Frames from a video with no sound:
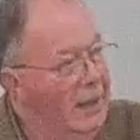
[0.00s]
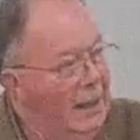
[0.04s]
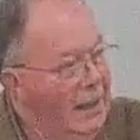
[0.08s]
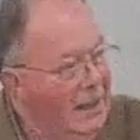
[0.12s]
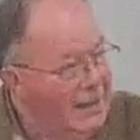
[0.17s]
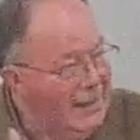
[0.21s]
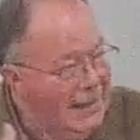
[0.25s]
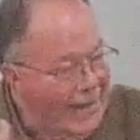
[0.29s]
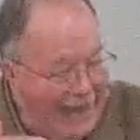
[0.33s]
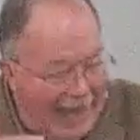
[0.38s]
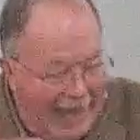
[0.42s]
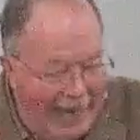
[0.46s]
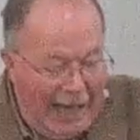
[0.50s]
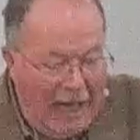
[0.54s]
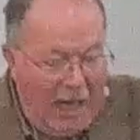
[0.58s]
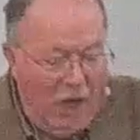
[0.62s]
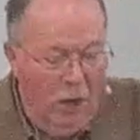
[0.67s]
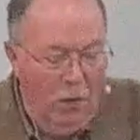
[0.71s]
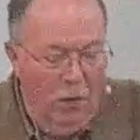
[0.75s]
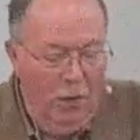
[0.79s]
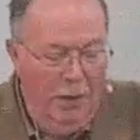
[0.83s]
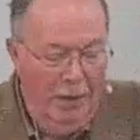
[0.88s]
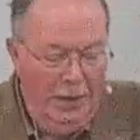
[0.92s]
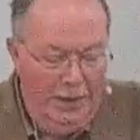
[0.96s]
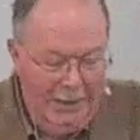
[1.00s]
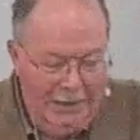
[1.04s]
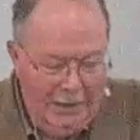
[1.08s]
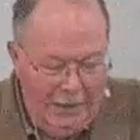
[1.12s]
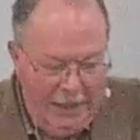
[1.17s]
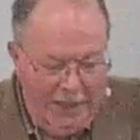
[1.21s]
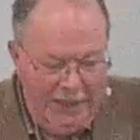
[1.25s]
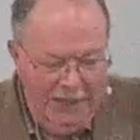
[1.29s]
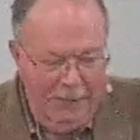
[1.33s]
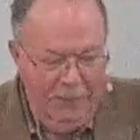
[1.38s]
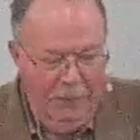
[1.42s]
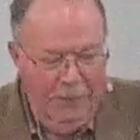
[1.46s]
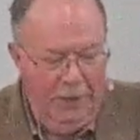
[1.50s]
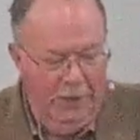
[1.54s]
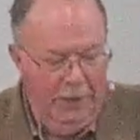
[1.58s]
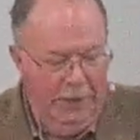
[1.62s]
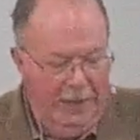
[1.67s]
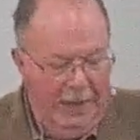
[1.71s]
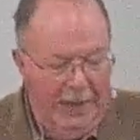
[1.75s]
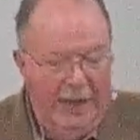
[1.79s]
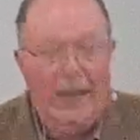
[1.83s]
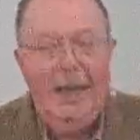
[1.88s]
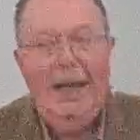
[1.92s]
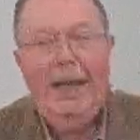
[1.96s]
is how
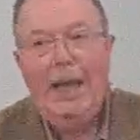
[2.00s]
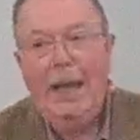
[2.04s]
desperately